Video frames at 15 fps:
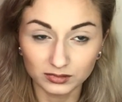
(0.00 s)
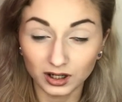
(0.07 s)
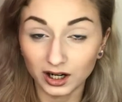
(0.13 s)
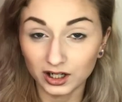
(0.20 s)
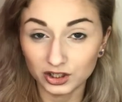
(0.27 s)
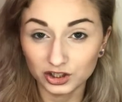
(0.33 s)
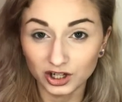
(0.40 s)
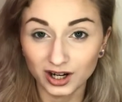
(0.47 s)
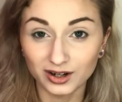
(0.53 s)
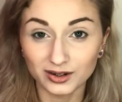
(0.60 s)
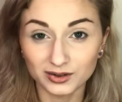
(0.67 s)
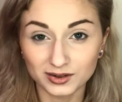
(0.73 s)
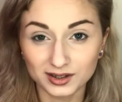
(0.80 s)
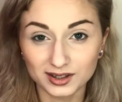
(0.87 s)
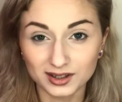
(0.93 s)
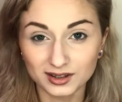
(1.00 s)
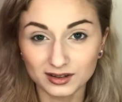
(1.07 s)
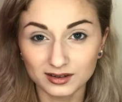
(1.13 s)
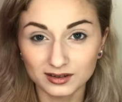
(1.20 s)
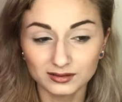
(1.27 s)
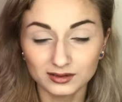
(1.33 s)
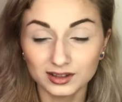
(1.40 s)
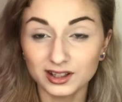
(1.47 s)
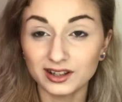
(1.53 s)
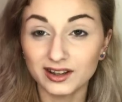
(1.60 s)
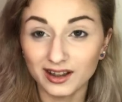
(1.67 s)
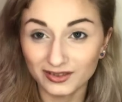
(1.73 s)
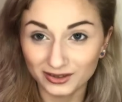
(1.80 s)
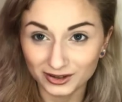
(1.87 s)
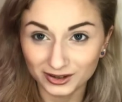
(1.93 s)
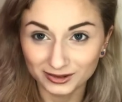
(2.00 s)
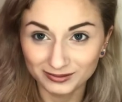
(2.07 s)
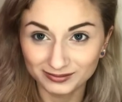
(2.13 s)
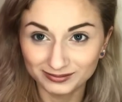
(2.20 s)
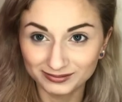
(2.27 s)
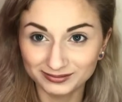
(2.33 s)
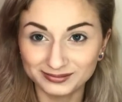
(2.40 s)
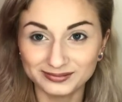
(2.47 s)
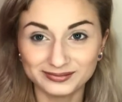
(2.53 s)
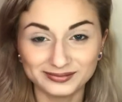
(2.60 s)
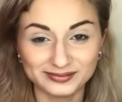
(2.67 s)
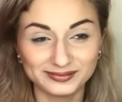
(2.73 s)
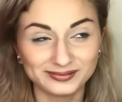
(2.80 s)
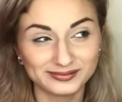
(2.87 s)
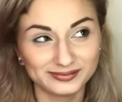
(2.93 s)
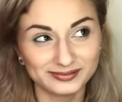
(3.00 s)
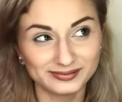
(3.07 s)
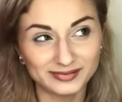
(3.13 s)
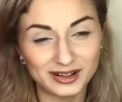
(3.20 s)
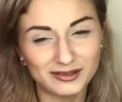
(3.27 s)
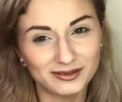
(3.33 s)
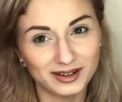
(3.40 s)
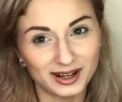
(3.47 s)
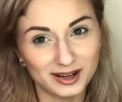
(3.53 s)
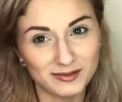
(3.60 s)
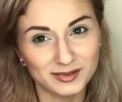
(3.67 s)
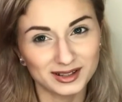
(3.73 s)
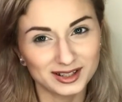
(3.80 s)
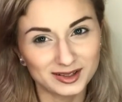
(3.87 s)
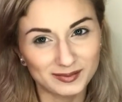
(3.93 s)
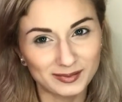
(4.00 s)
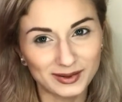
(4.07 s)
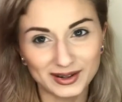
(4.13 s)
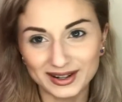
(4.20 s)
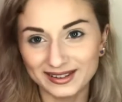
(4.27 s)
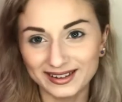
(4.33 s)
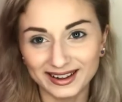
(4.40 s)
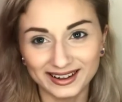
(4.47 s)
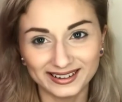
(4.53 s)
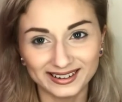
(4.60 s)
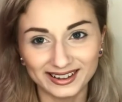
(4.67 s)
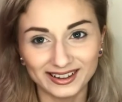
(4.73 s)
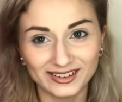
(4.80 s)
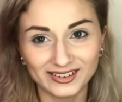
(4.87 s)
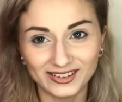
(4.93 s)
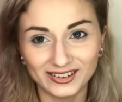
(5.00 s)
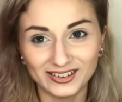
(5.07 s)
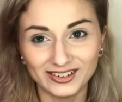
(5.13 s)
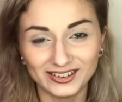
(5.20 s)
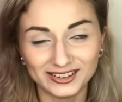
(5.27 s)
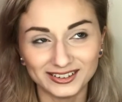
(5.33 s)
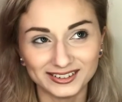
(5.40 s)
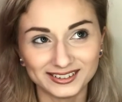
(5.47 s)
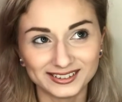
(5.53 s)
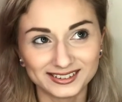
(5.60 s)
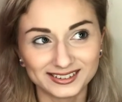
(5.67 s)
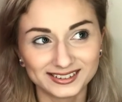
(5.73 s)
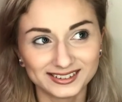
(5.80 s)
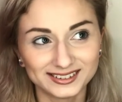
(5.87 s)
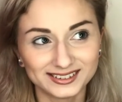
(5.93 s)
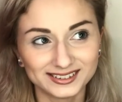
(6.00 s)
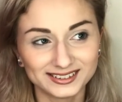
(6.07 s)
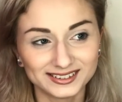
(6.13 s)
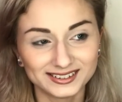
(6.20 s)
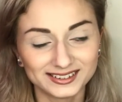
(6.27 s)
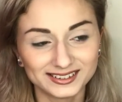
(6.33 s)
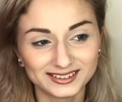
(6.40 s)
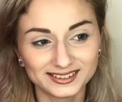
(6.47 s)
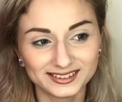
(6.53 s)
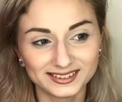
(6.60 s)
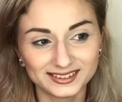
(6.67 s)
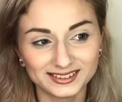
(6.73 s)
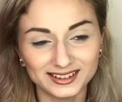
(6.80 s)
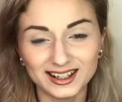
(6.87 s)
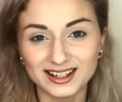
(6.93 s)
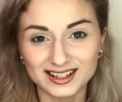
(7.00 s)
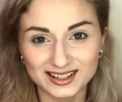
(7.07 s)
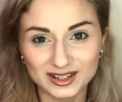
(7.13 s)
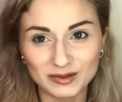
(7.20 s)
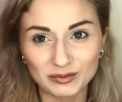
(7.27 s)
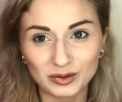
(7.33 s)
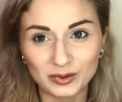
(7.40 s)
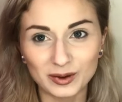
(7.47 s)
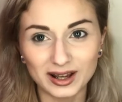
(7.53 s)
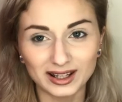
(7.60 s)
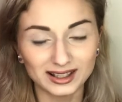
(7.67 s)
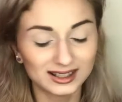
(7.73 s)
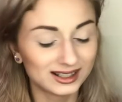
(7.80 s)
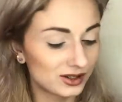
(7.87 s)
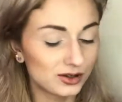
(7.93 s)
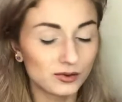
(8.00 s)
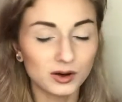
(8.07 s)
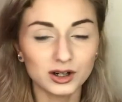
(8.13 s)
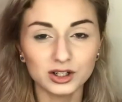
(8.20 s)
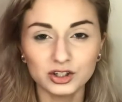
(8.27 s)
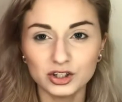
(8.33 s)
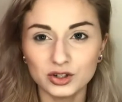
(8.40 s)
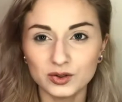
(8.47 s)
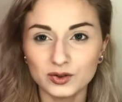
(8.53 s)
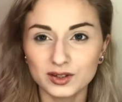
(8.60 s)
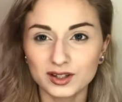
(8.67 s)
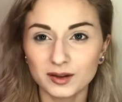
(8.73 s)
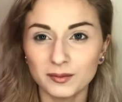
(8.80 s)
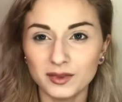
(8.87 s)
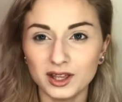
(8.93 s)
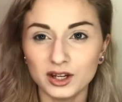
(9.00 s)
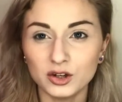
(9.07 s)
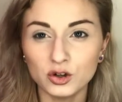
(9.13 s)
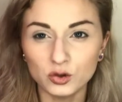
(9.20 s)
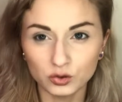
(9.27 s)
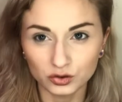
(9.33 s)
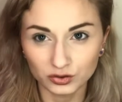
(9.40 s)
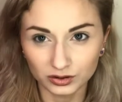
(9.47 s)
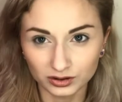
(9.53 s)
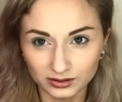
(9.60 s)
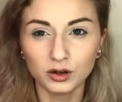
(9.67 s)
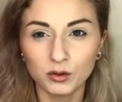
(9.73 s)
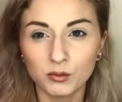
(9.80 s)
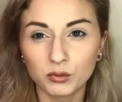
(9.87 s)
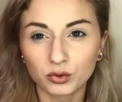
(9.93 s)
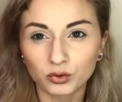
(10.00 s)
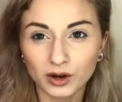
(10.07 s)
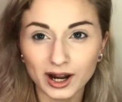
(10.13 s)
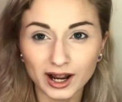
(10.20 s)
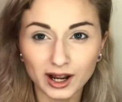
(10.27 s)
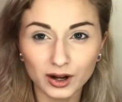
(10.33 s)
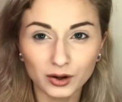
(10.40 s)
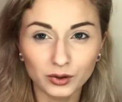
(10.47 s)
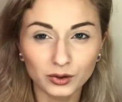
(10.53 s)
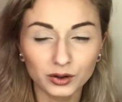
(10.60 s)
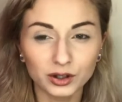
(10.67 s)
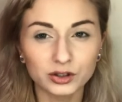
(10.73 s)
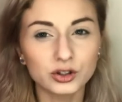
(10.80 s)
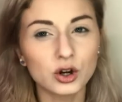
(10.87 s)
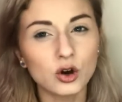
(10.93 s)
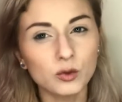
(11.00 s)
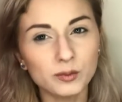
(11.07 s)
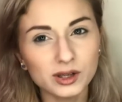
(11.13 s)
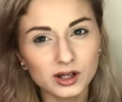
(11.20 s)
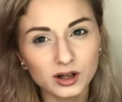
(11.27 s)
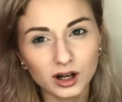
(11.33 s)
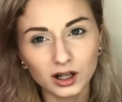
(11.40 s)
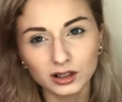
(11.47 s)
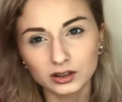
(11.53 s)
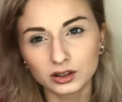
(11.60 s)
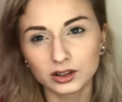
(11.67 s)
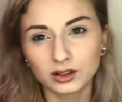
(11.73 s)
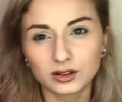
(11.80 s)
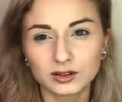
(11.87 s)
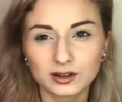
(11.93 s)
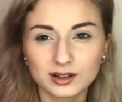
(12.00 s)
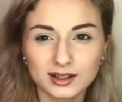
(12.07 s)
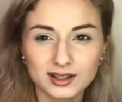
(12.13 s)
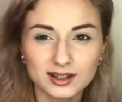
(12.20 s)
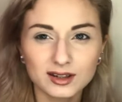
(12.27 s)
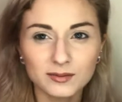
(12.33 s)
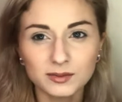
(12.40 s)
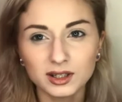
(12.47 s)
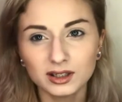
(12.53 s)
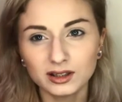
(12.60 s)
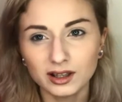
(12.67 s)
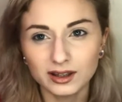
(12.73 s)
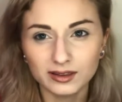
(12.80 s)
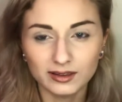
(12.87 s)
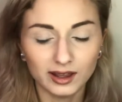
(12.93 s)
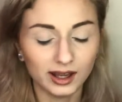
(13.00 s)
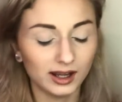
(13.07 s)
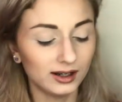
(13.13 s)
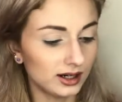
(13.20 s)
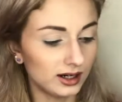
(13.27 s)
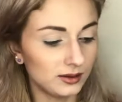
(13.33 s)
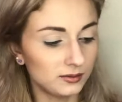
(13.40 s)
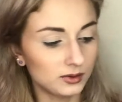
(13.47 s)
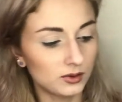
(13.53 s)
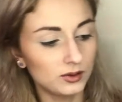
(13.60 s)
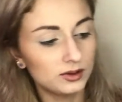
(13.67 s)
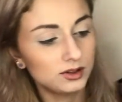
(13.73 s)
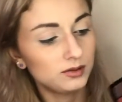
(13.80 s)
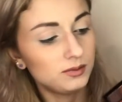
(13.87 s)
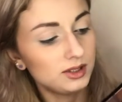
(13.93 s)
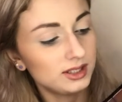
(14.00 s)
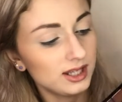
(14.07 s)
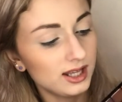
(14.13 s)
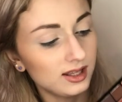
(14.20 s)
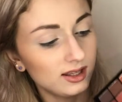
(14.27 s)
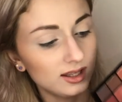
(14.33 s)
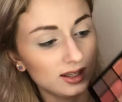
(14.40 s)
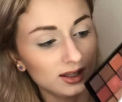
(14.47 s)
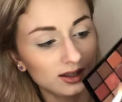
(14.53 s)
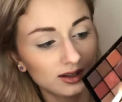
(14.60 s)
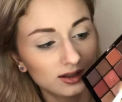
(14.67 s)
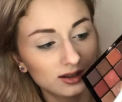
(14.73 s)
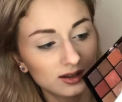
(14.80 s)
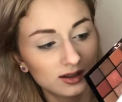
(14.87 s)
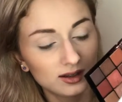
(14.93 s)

eyeshadows together, if I am explaining that at all in a simple way. You want to choose something neutral, brown, a taupey color, something like that. I'm going to be taking